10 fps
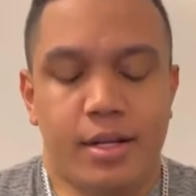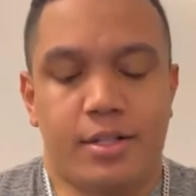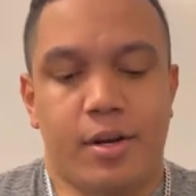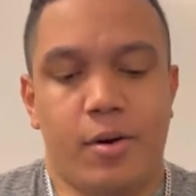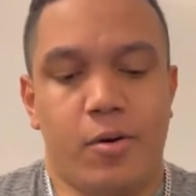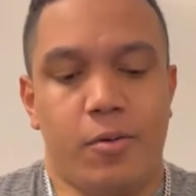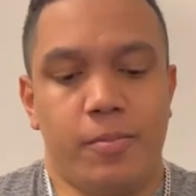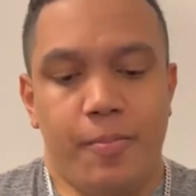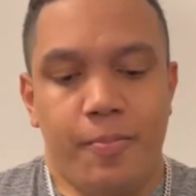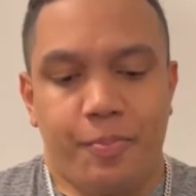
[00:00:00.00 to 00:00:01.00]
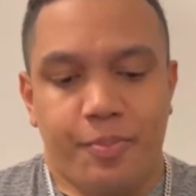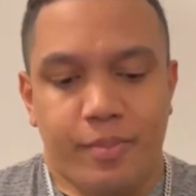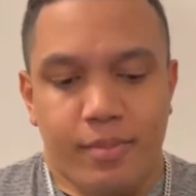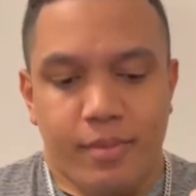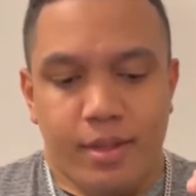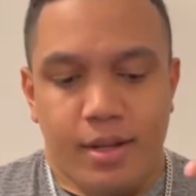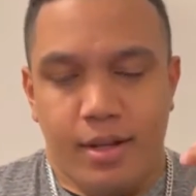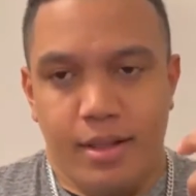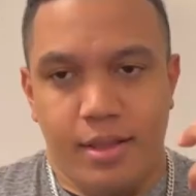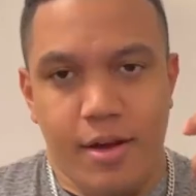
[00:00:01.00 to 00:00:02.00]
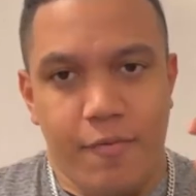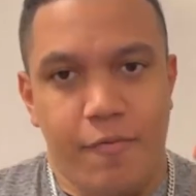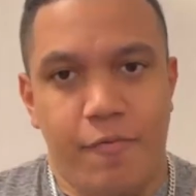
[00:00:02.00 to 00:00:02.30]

So the